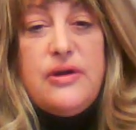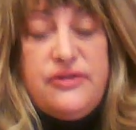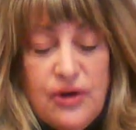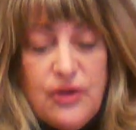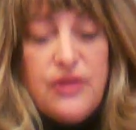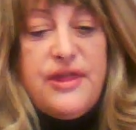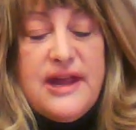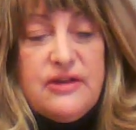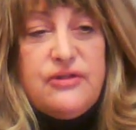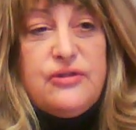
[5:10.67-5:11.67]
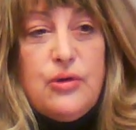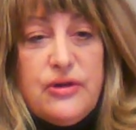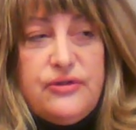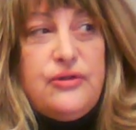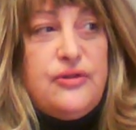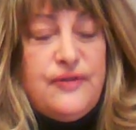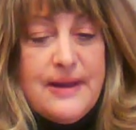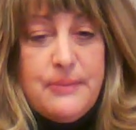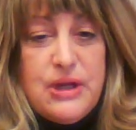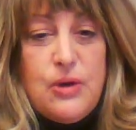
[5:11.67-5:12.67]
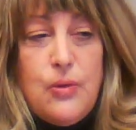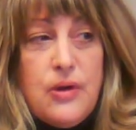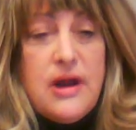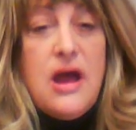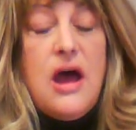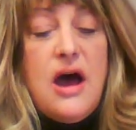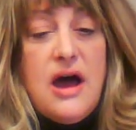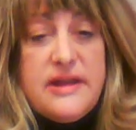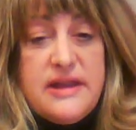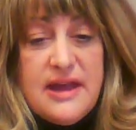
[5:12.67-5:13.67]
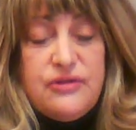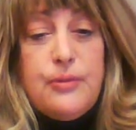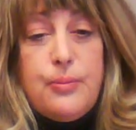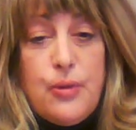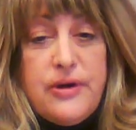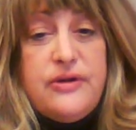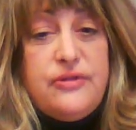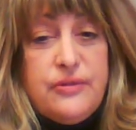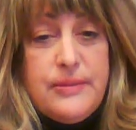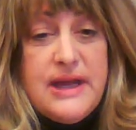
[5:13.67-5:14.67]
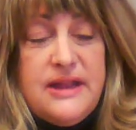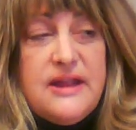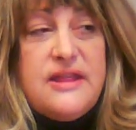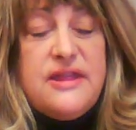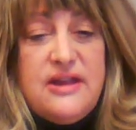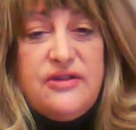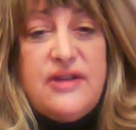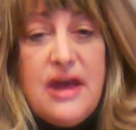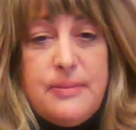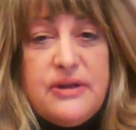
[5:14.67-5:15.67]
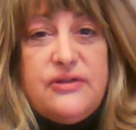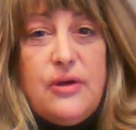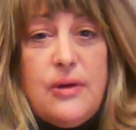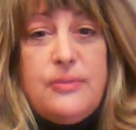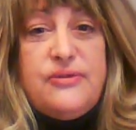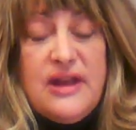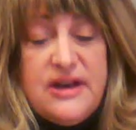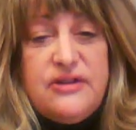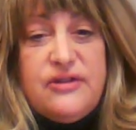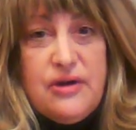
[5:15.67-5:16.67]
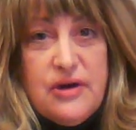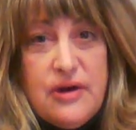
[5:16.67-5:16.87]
about adult things, lawsuits, family court. Anya has reported to me that these topics are upsetting to her.